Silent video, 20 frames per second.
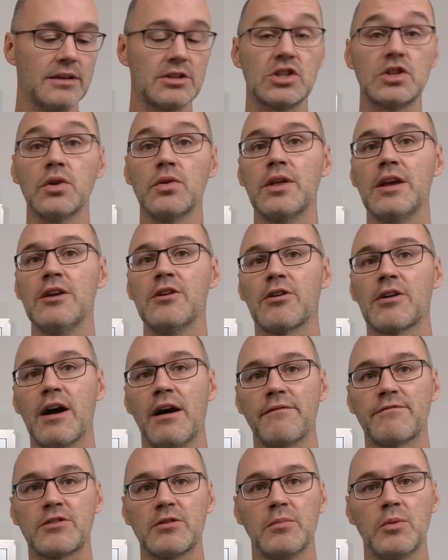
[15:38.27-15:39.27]
so that you're
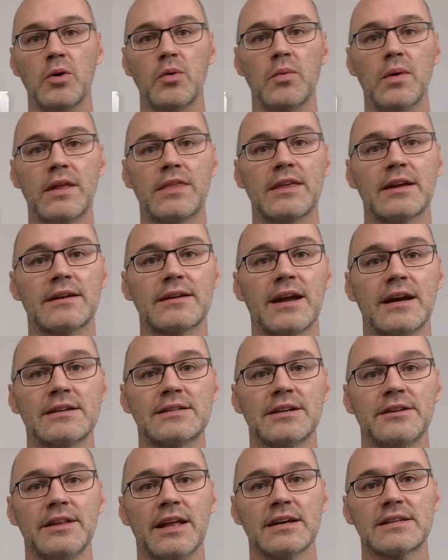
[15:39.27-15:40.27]
comfortable with it.
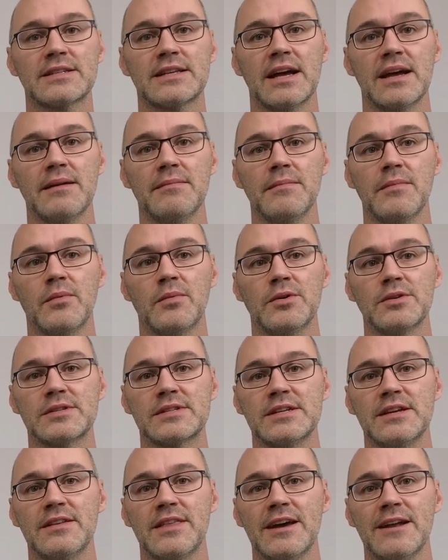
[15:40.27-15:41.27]
Until next time, we'll
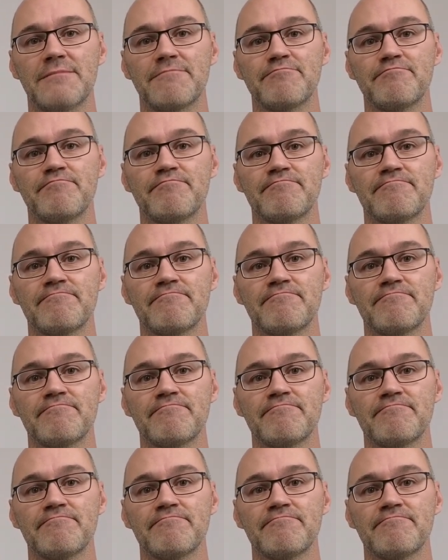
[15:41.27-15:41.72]
see you then.